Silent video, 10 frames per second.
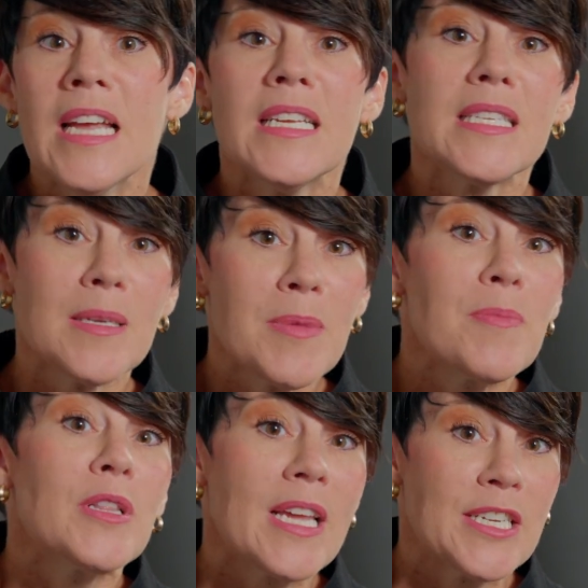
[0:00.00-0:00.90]
Some
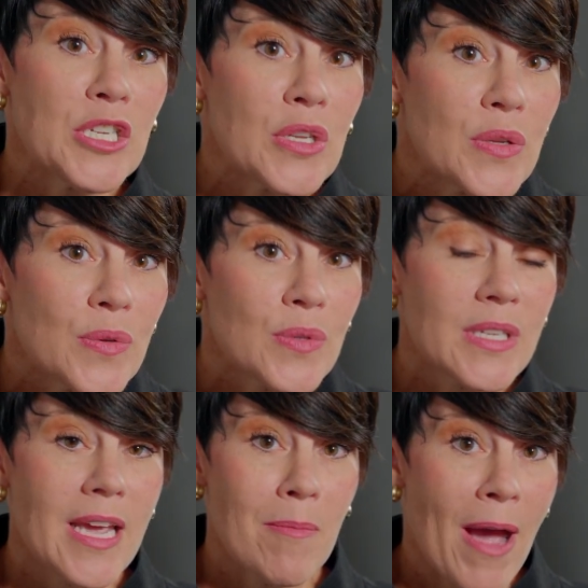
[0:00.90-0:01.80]
people like to use
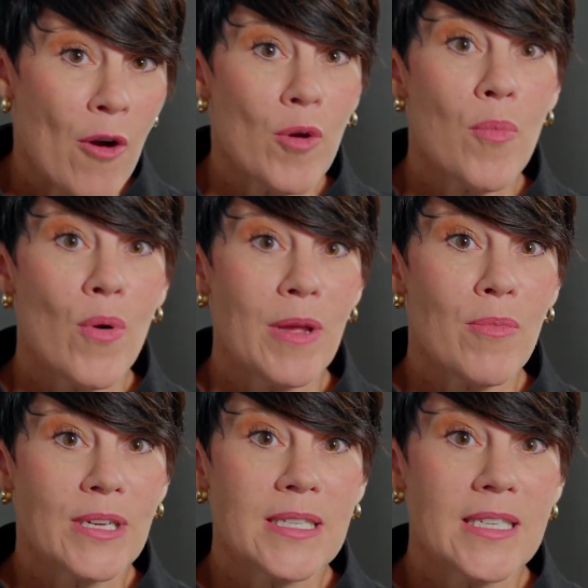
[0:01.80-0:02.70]
a PowerPoint
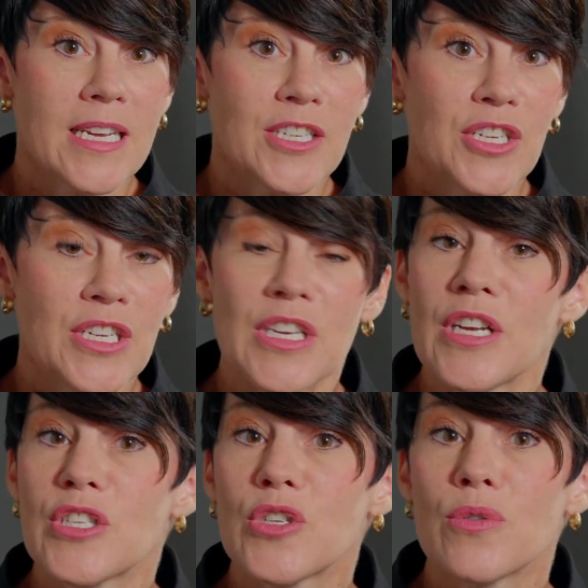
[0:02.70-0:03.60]
presentation
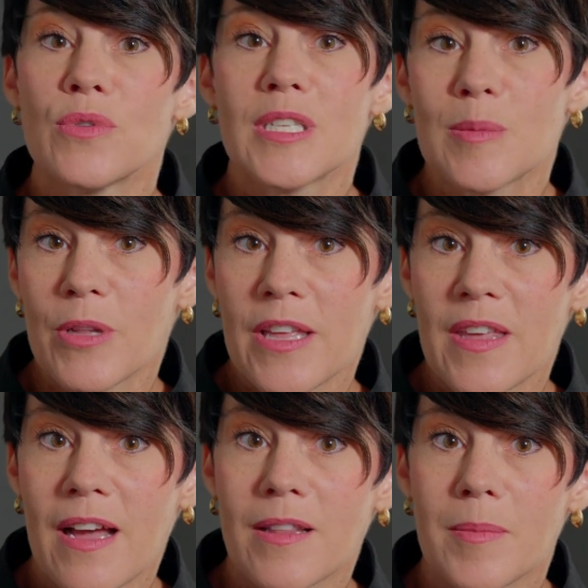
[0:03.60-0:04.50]
to display
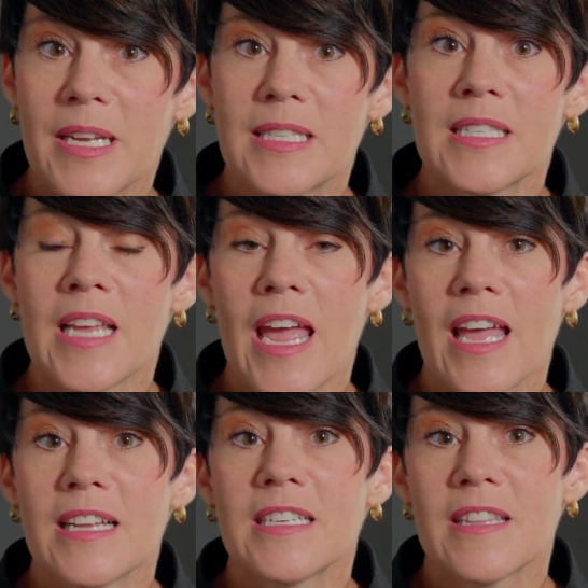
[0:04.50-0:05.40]
the elements
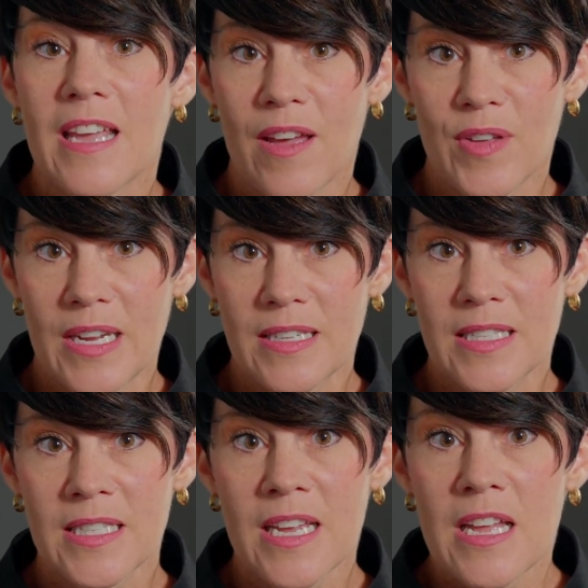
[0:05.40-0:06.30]
and the
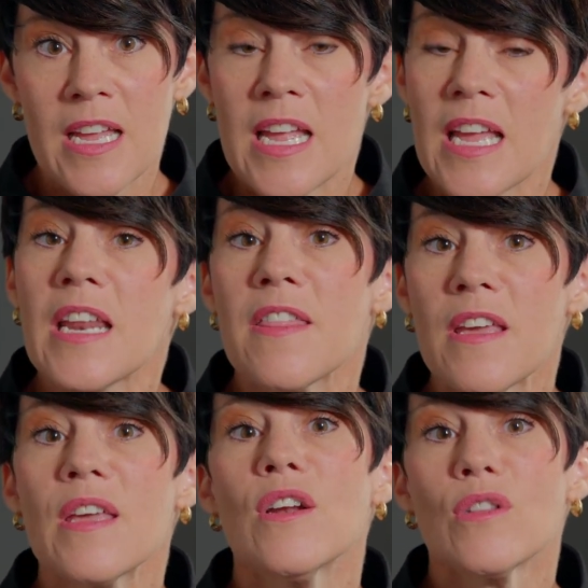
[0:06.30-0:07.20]
evidence. And I
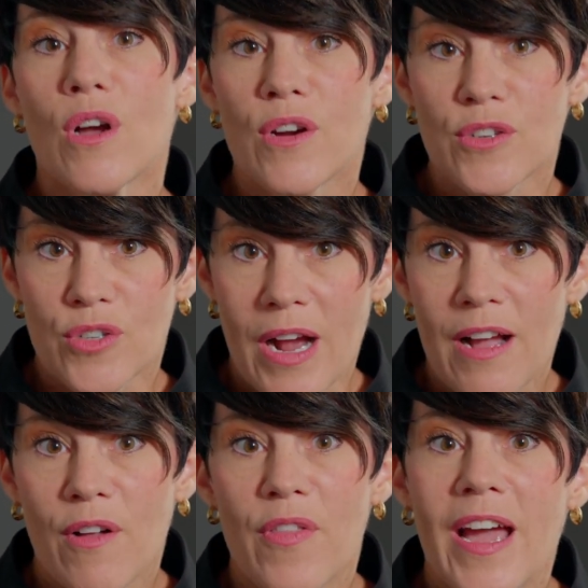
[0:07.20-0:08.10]
think in a longer
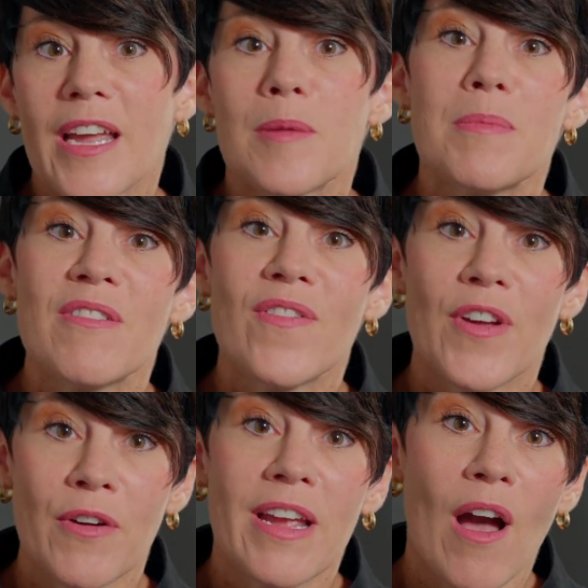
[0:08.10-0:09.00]
trial, that can be
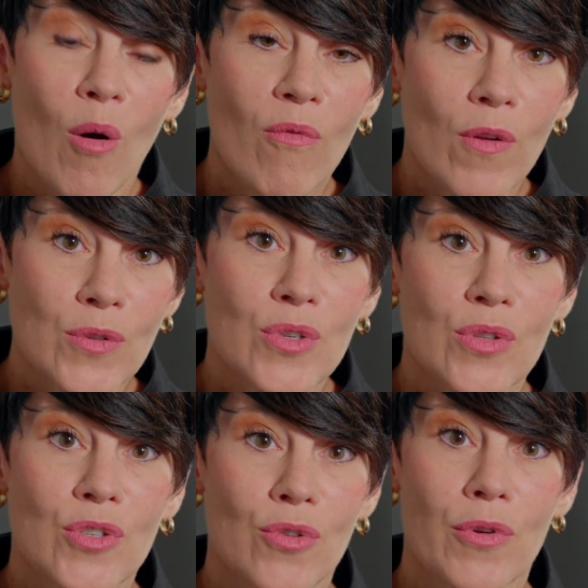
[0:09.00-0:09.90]
very helpful to
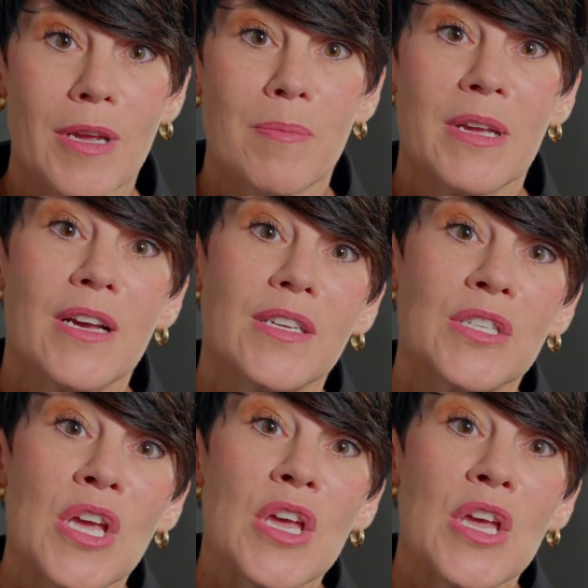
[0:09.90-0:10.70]
the jury because